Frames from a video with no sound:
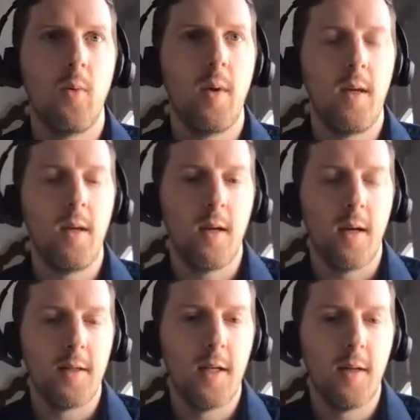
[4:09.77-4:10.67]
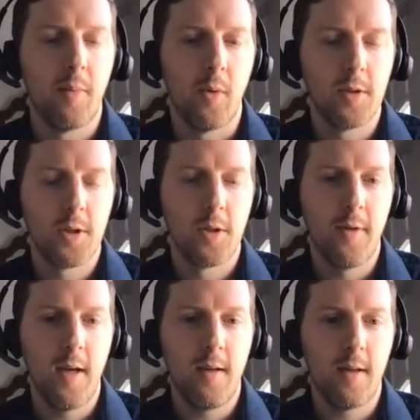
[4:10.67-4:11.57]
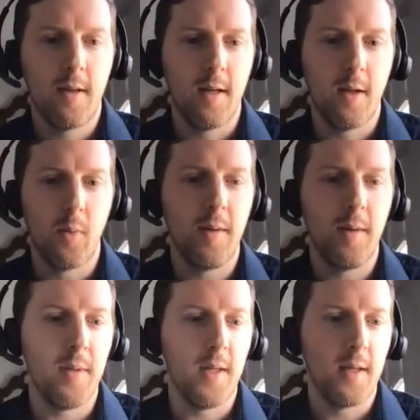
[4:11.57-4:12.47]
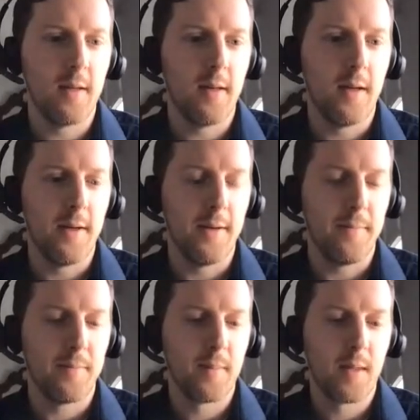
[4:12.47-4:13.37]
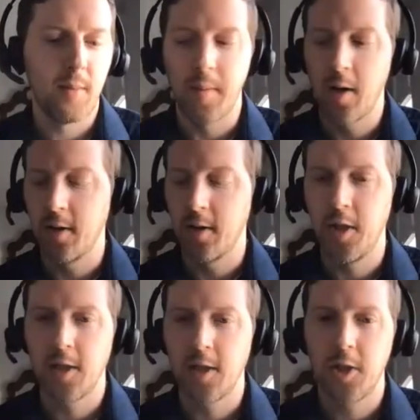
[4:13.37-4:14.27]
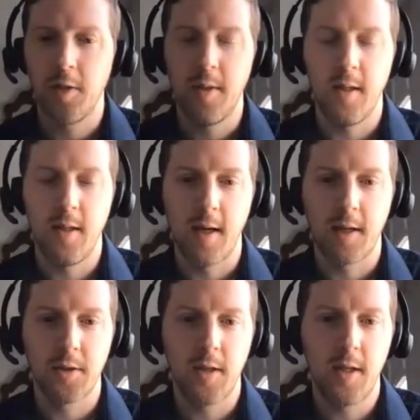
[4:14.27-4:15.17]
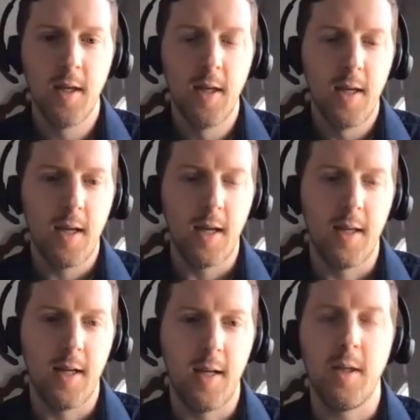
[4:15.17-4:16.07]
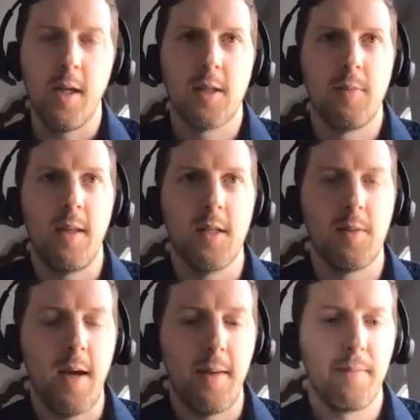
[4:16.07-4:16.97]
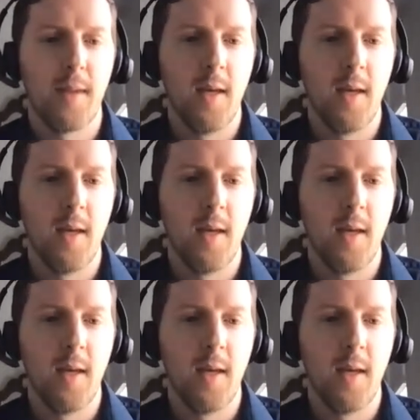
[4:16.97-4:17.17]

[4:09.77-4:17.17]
We did a port survey, we being primarily GSGP actually, and then ABS made this map.